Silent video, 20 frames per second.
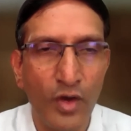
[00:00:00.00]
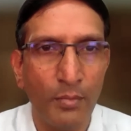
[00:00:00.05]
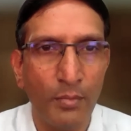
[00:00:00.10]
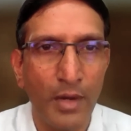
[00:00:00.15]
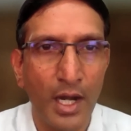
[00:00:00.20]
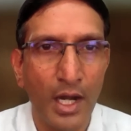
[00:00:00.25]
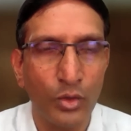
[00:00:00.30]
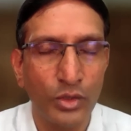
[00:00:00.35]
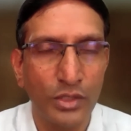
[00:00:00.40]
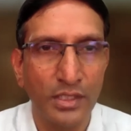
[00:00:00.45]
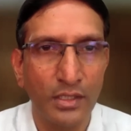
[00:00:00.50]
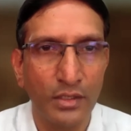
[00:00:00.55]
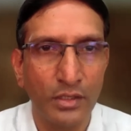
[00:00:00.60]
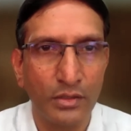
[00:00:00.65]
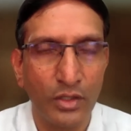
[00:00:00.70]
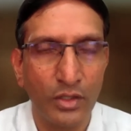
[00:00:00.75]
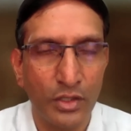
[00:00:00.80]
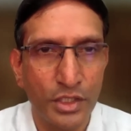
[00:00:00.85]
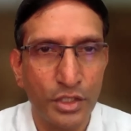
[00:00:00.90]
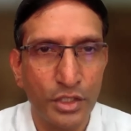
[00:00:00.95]
about the
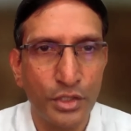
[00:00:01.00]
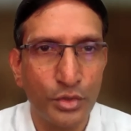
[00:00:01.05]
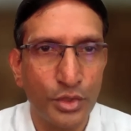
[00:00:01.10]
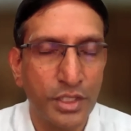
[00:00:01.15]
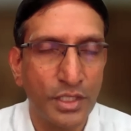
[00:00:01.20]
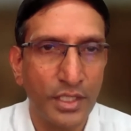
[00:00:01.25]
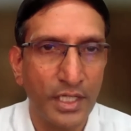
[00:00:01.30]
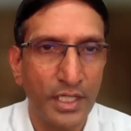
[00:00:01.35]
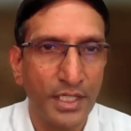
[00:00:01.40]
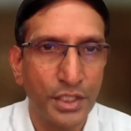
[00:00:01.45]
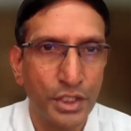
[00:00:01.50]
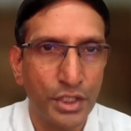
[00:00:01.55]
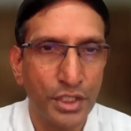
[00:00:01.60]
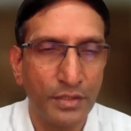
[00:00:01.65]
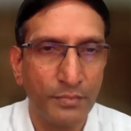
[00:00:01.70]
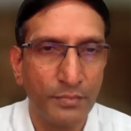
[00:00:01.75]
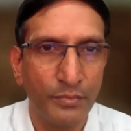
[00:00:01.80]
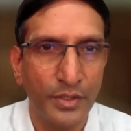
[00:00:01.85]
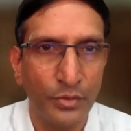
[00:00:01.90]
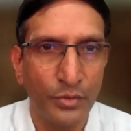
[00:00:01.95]
constitutional
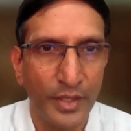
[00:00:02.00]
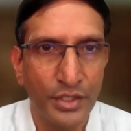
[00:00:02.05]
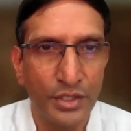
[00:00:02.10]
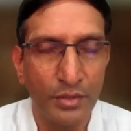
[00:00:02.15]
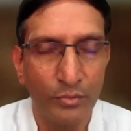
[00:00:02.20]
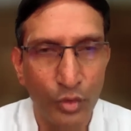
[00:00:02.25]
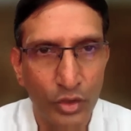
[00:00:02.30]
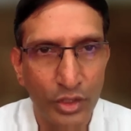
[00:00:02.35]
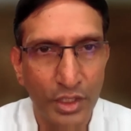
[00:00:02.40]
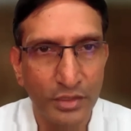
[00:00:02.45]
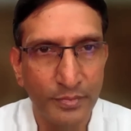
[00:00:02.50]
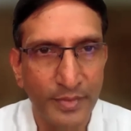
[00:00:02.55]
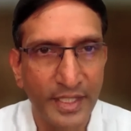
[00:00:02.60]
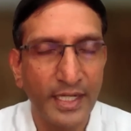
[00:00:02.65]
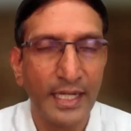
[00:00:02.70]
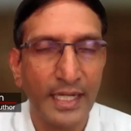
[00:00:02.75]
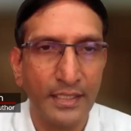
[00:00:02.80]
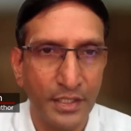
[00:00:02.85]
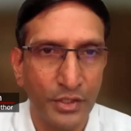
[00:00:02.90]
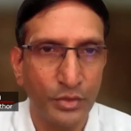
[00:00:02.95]
relationship between Jammu and Kashmir
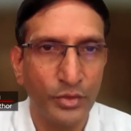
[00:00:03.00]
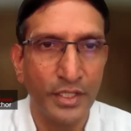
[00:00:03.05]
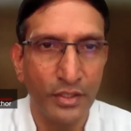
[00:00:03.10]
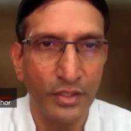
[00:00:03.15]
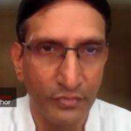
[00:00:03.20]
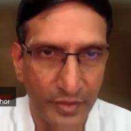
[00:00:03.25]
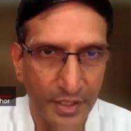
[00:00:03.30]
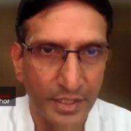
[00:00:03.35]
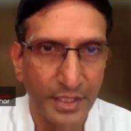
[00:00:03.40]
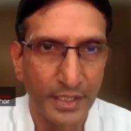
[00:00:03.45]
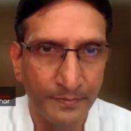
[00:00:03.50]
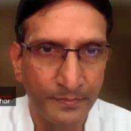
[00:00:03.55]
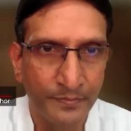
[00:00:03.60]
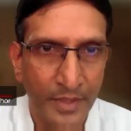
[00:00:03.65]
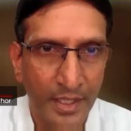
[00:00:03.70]
and the Union of India.